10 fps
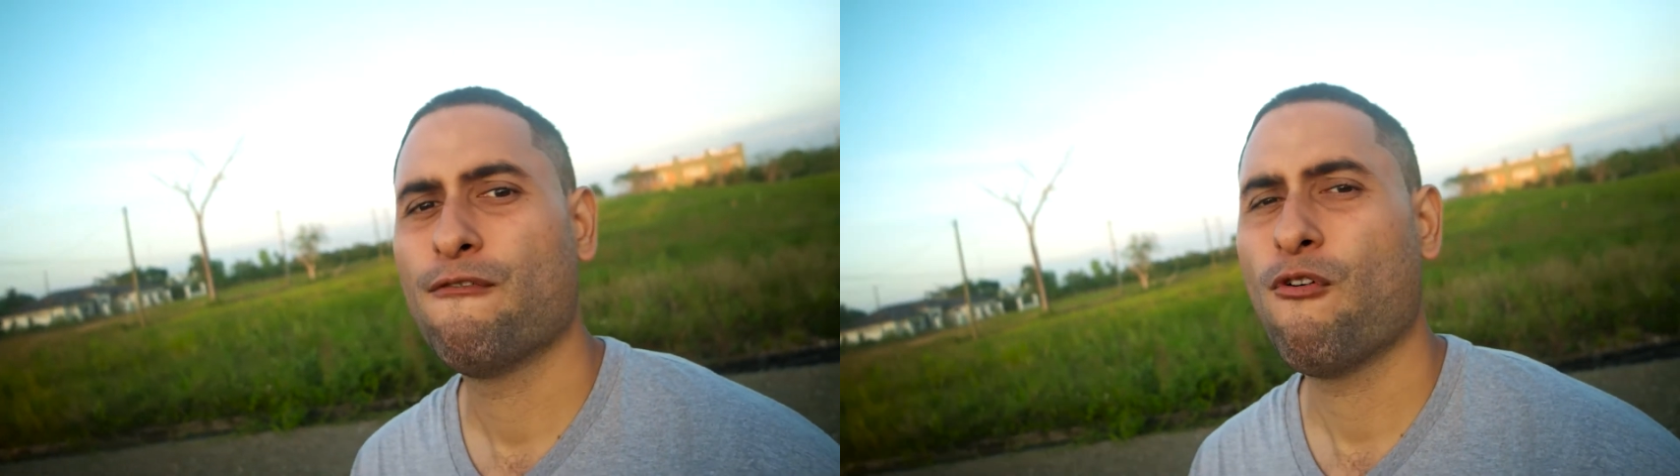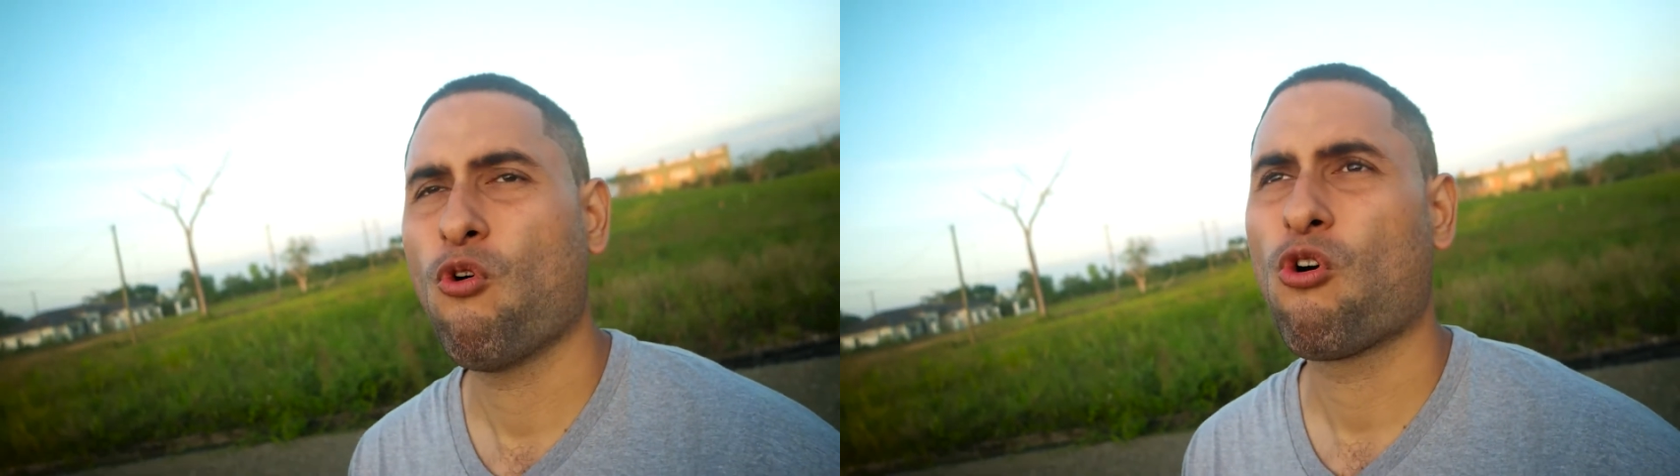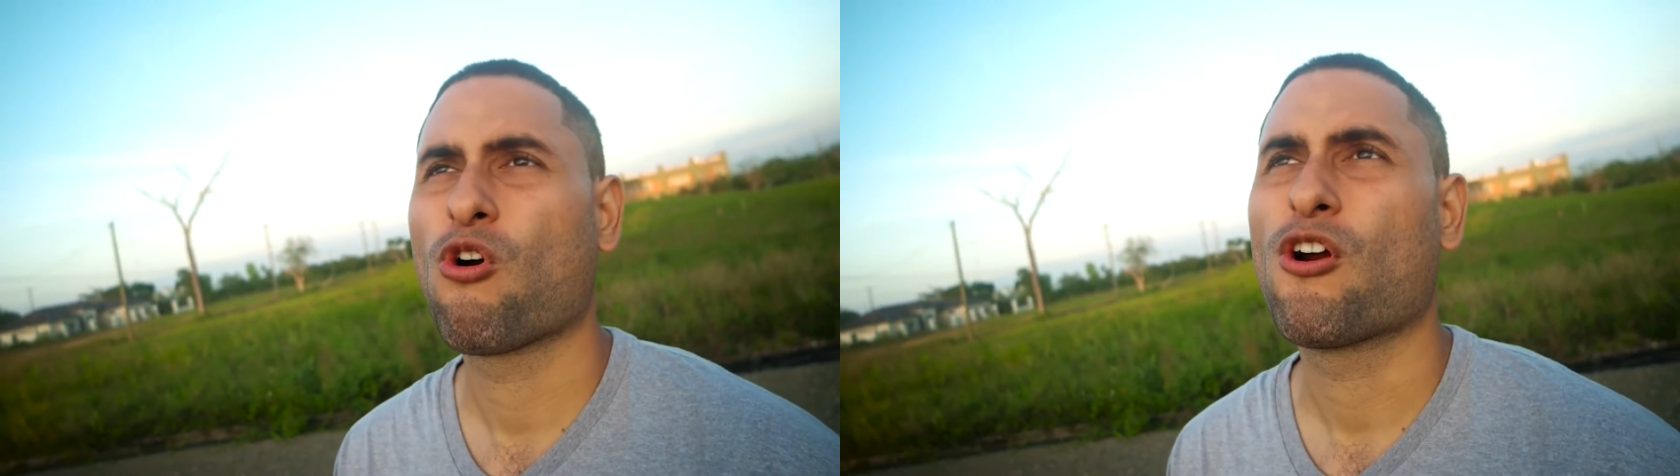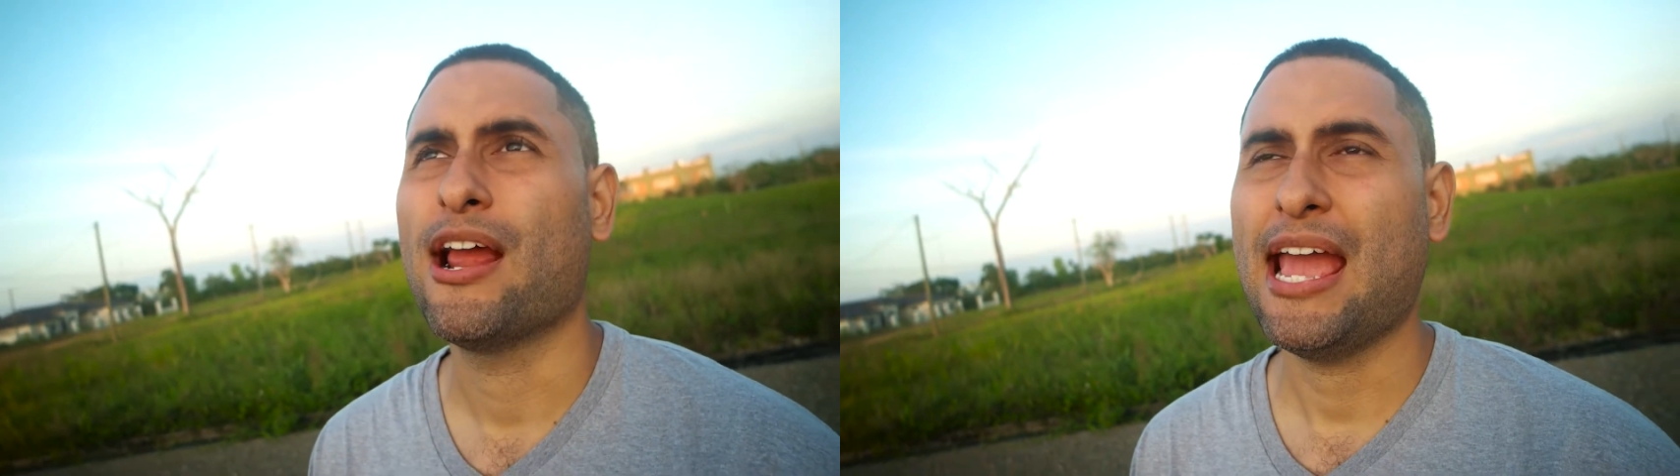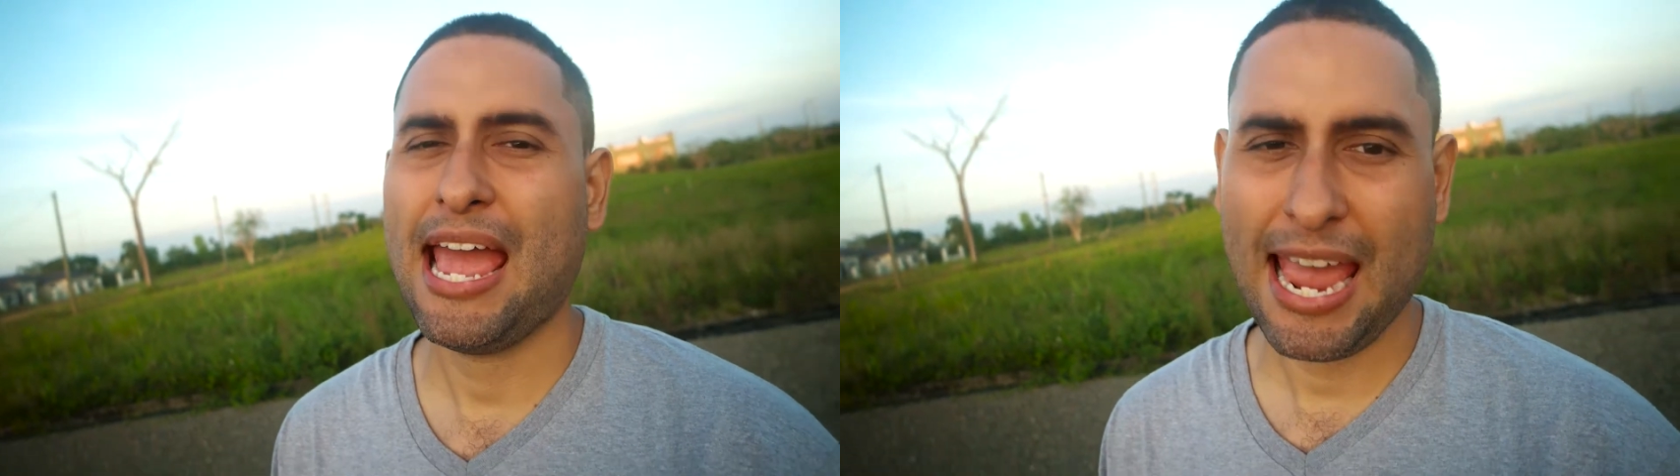for
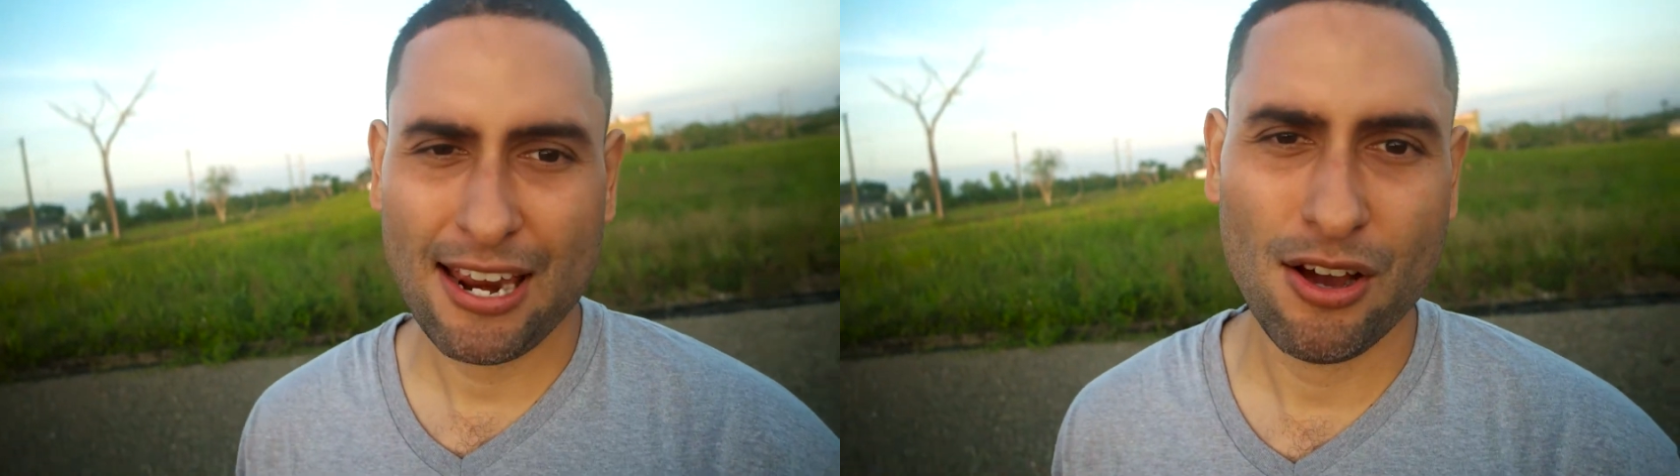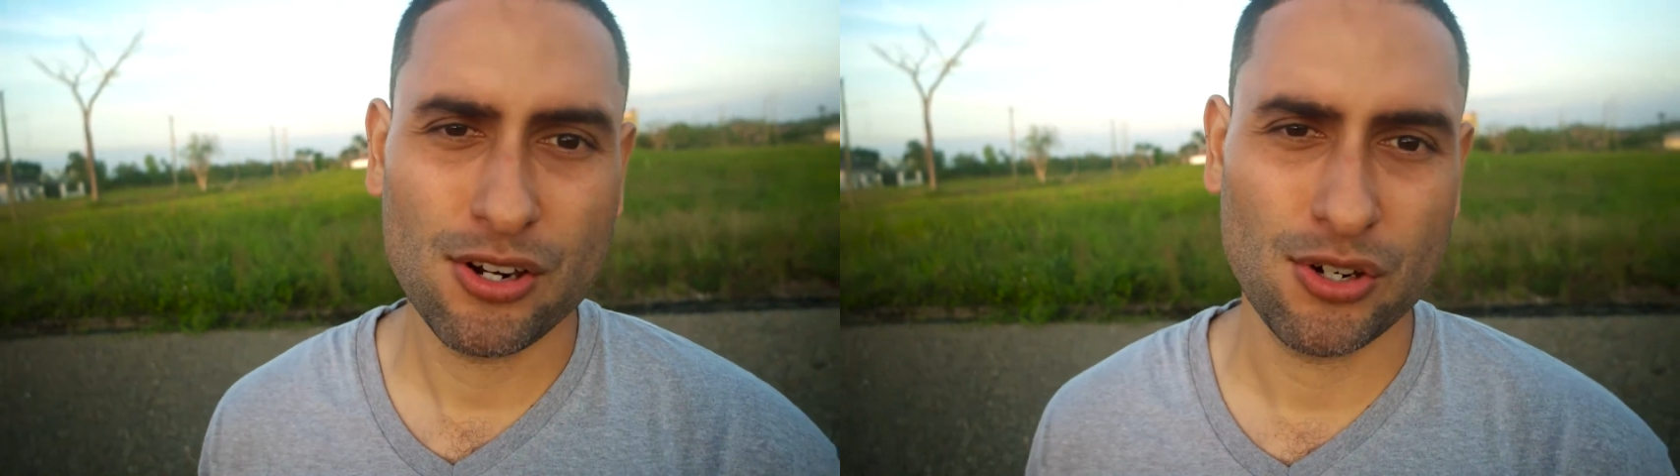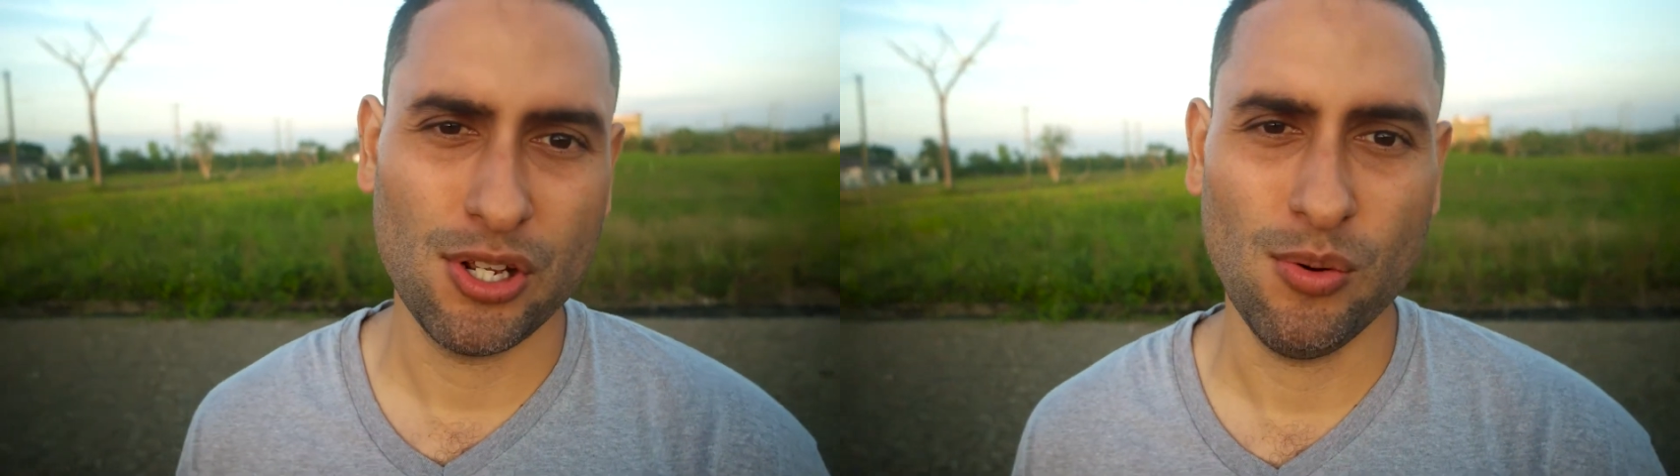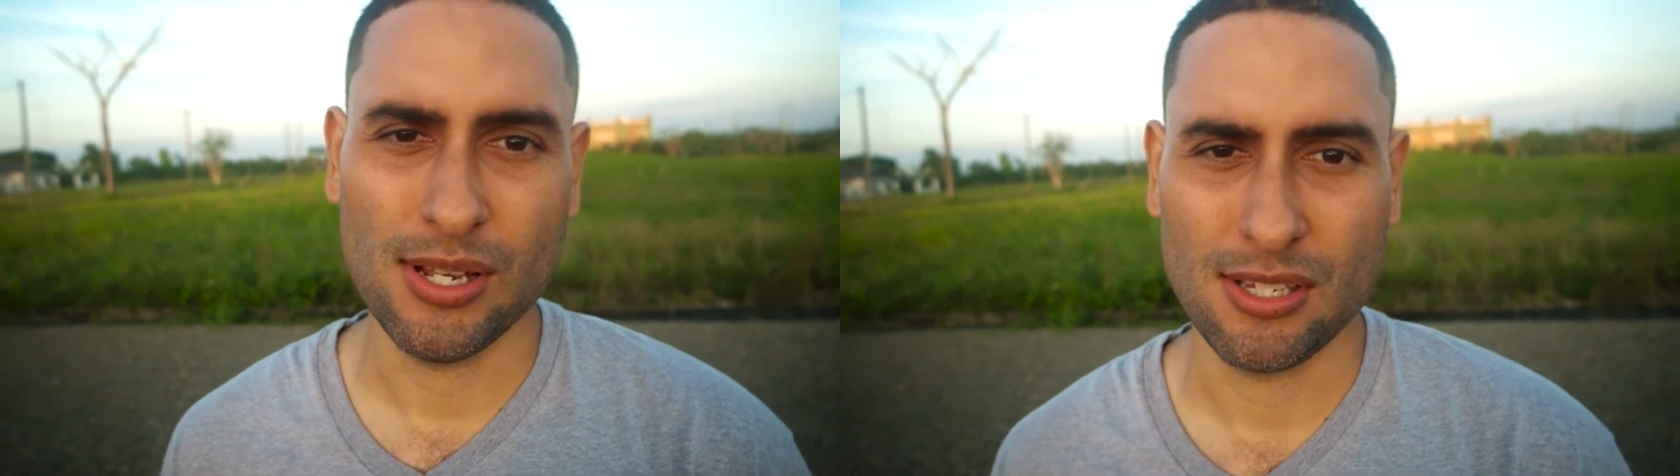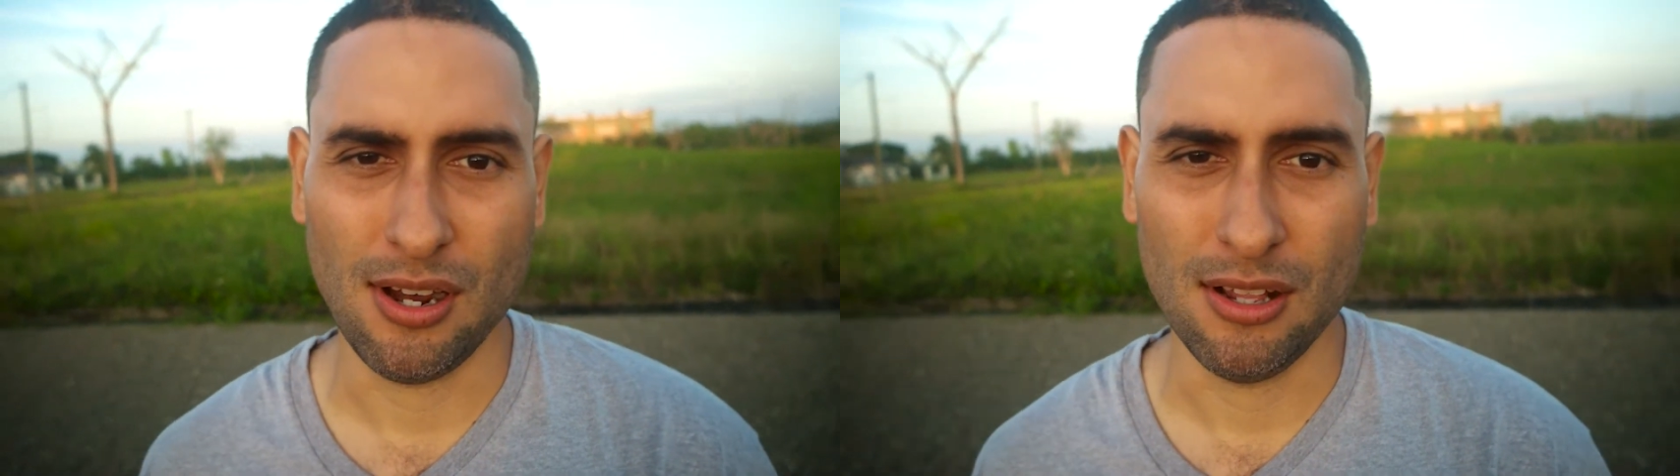$800
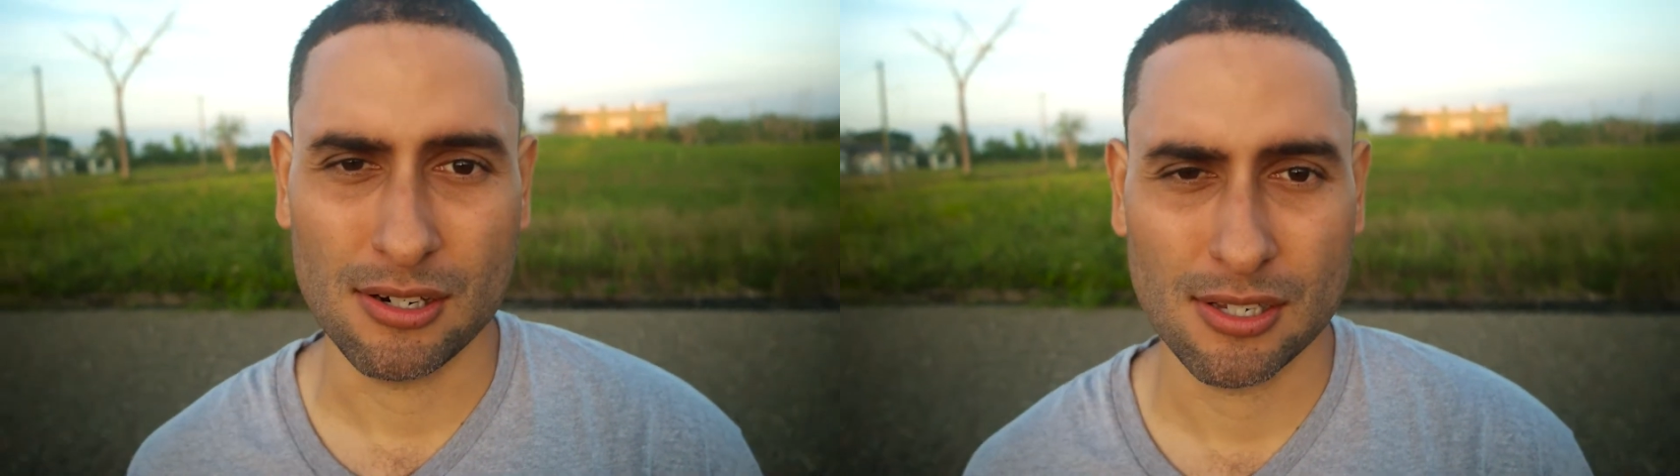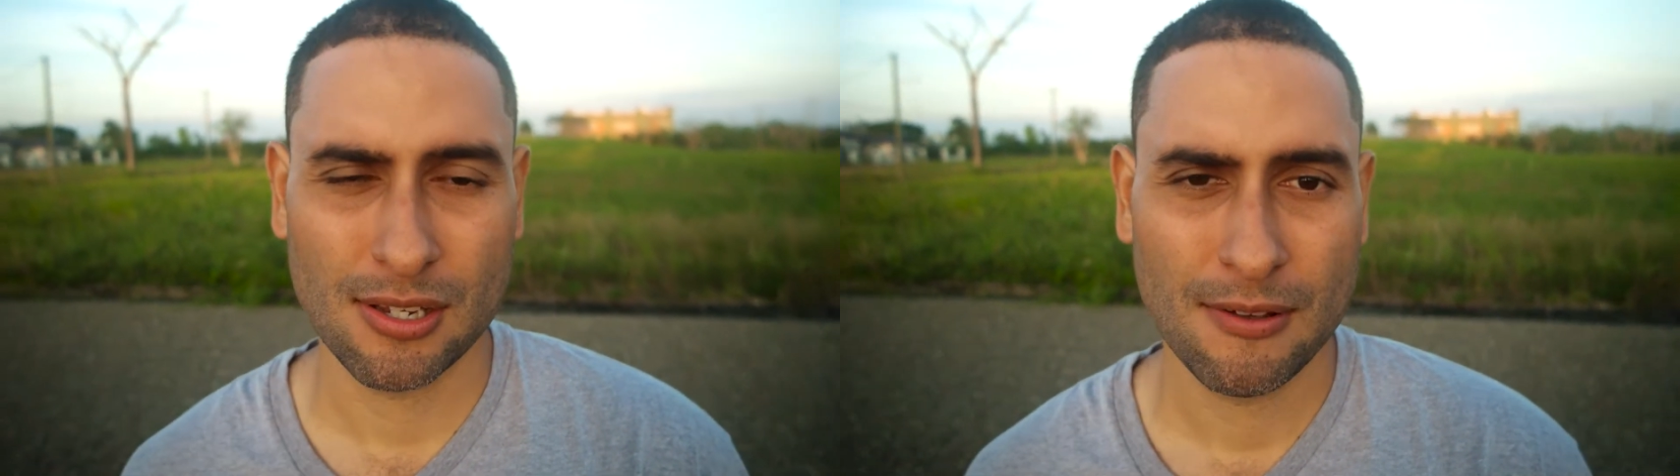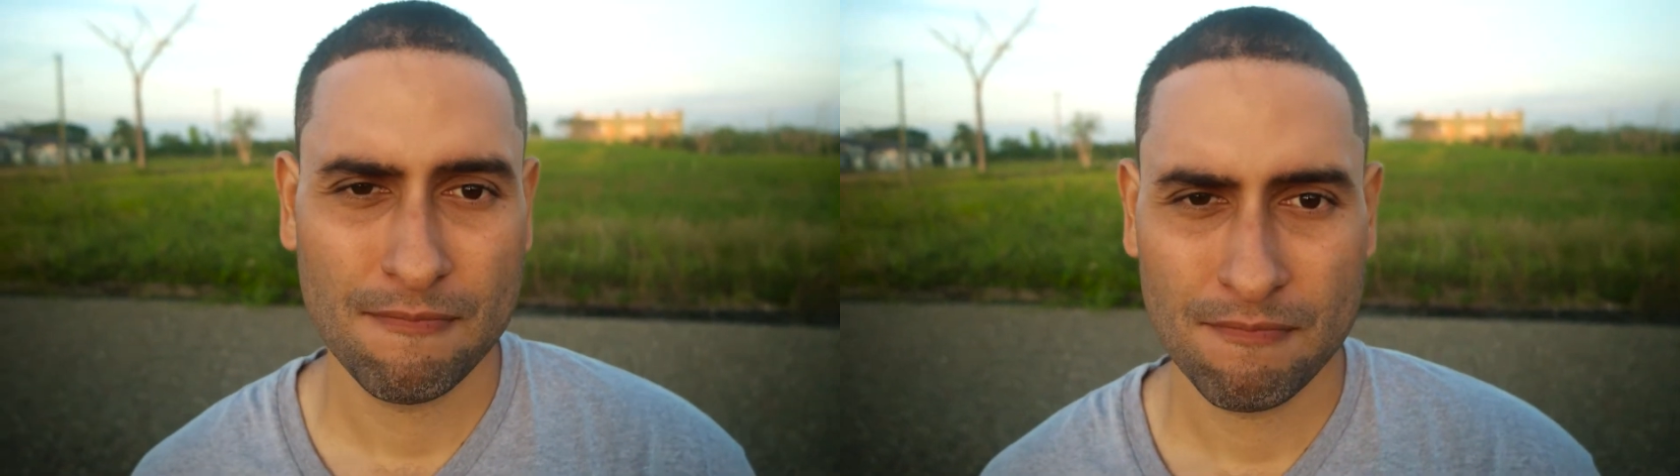US.